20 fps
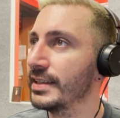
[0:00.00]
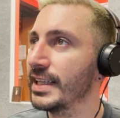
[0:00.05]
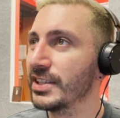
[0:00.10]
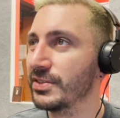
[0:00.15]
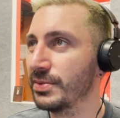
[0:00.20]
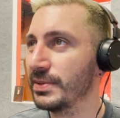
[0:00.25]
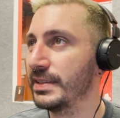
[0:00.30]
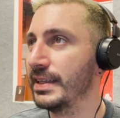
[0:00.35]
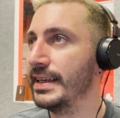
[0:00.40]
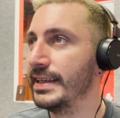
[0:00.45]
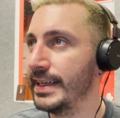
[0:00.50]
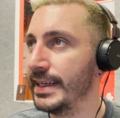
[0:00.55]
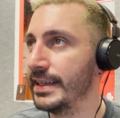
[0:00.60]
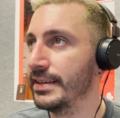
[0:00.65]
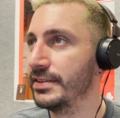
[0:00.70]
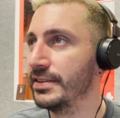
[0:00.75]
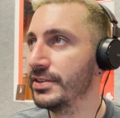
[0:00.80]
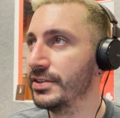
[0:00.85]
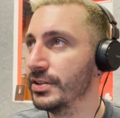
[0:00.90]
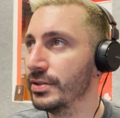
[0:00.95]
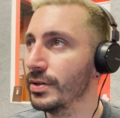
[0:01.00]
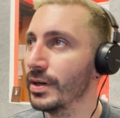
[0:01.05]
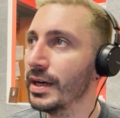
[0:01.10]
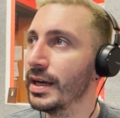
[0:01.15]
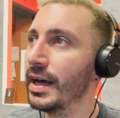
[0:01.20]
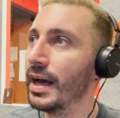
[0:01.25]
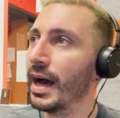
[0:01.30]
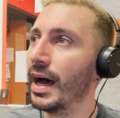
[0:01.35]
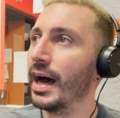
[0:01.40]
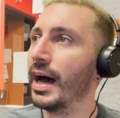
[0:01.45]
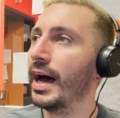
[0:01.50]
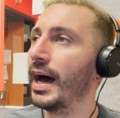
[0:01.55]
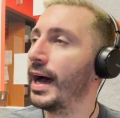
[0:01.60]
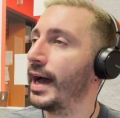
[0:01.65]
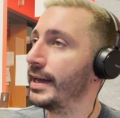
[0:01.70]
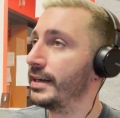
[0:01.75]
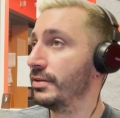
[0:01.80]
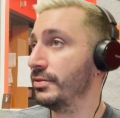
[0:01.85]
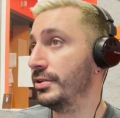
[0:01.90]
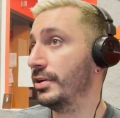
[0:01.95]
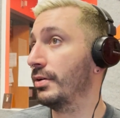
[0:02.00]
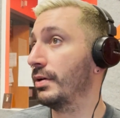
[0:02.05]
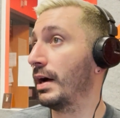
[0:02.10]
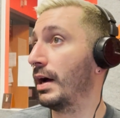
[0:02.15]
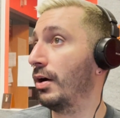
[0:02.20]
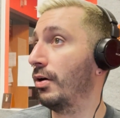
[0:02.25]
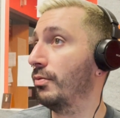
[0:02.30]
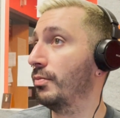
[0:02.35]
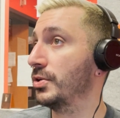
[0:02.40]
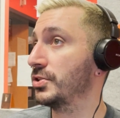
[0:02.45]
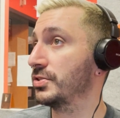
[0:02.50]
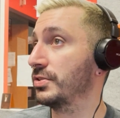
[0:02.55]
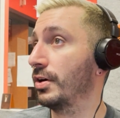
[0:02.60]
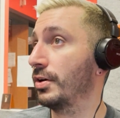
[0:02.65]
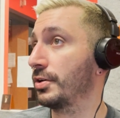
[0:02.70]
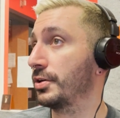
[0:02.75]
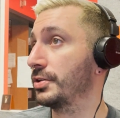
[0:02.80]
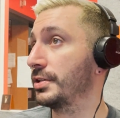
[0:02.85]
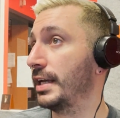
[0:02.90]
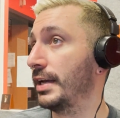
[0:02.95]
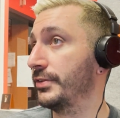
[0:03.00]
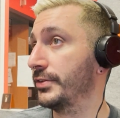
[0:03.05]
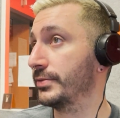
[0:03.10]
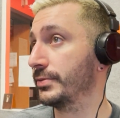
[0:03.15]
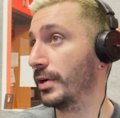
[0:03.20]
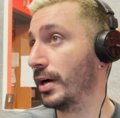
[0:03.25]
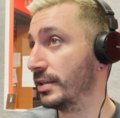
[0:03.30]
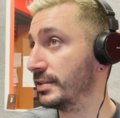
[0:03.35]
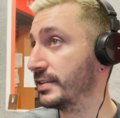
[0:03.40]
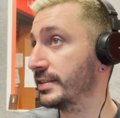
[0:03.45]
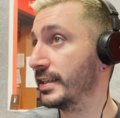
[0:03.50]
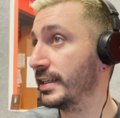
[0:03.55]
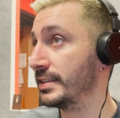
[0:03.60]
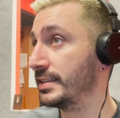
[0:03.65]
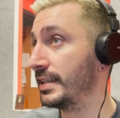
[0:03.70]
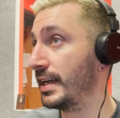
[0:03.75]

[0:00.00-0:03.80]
That's what they needed to do. I don't know how much longer David Ross is going to